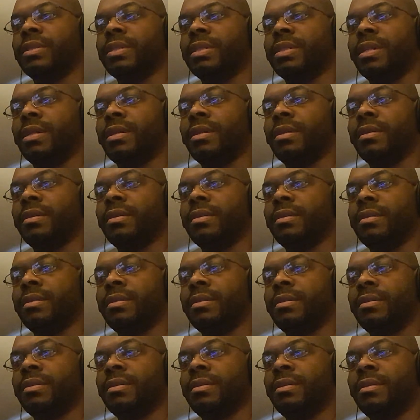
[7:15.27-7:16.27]
it's a... Come on.
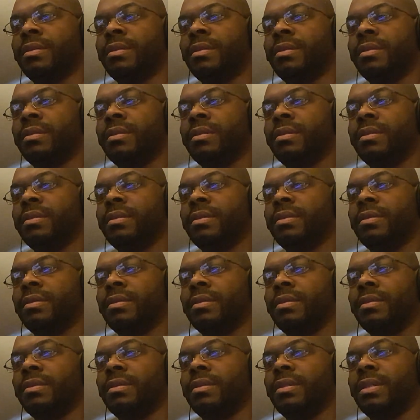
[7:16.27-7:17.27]
You
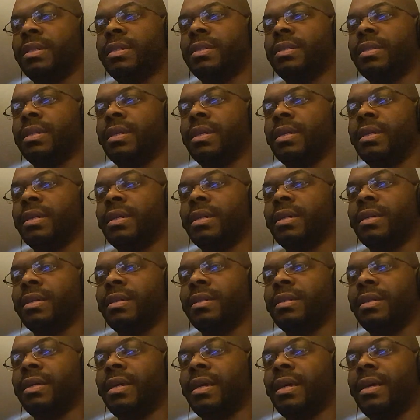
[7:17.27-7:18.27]
put in there it's a
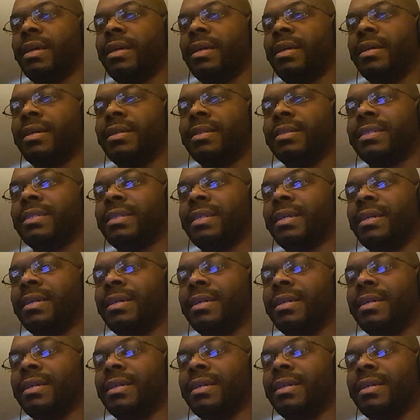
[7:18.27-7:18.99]
together, AS,